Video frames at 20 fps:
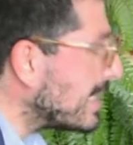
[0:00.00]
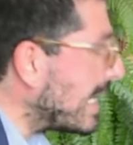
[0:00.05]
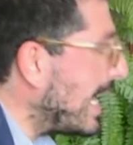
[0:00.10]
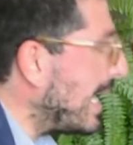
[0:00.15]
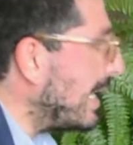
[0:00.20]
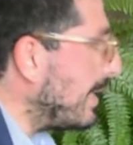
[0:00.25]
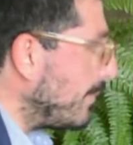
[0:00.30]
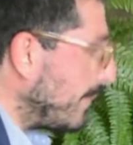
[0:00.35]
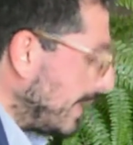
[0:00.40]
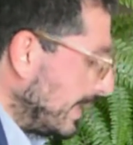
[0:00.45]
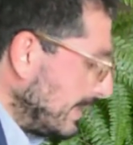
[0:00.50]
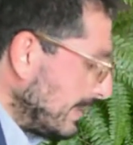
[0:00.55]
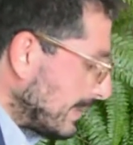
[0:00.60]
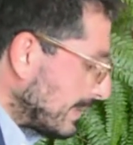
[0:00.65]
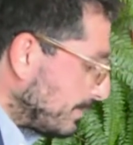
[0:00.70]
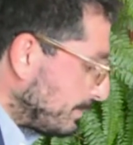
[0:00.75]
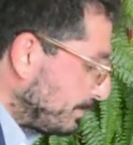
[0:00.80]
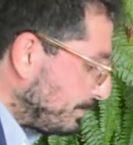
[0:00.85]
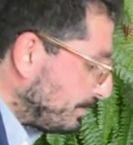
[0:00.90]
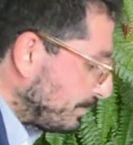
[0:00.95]
element
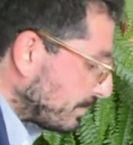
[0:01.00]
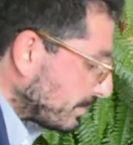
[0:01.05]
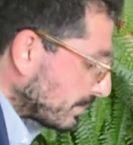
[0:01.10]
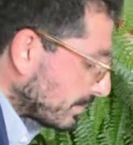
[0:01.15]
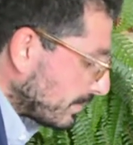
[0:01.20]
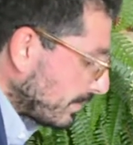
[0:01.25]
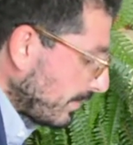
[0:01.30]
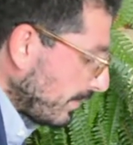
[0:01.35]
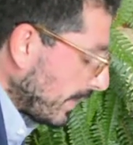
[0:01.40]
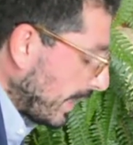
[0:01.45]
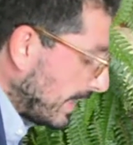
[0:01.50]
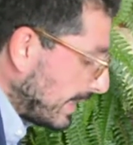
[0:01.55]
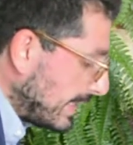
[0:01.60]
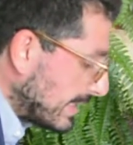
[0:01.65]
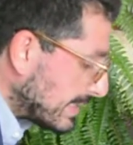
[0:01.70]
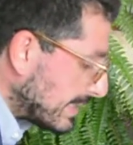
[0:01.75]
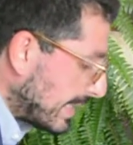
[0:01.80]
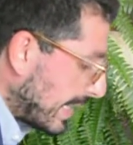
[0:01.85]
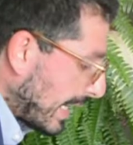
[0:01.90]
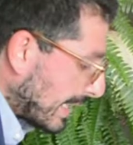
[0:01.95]

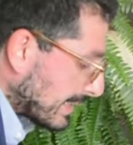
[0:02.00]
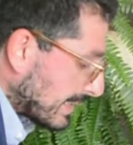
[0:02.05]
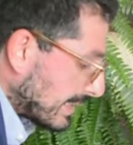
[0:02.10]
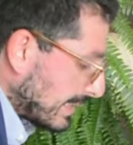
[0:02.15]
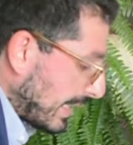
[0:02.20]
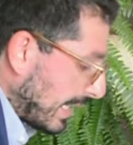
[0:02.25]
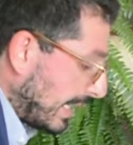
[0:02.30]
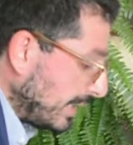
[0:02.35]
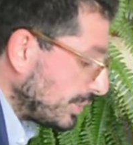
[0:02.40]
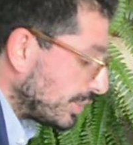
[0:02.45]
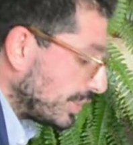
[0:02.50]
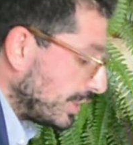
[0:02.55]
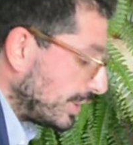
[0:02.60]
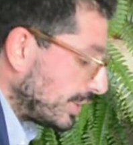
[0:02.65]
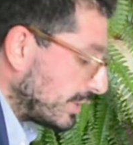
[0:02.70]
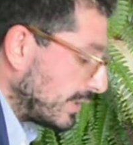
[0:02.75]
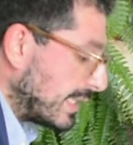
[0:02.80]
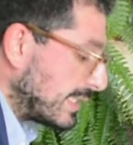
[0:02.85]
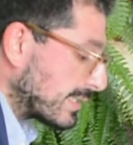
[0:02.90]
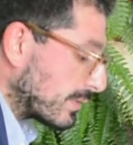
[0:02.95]
is that
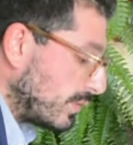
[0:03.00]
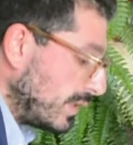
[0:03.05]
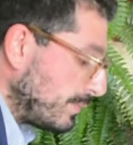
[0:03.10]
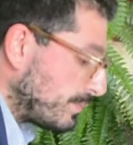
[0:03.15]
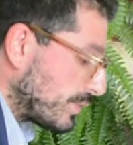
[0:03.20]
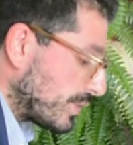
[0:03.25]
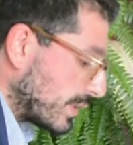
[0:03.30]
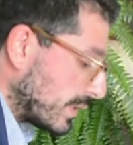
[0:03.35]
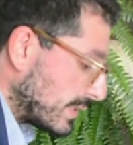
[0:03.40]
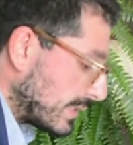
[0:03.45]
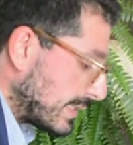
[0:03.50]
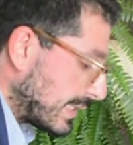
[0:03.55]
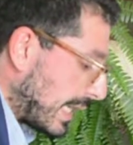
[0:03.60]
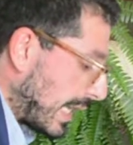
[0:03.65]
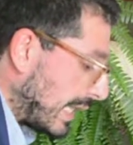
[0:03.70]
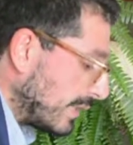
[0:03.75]
Hashish descriptions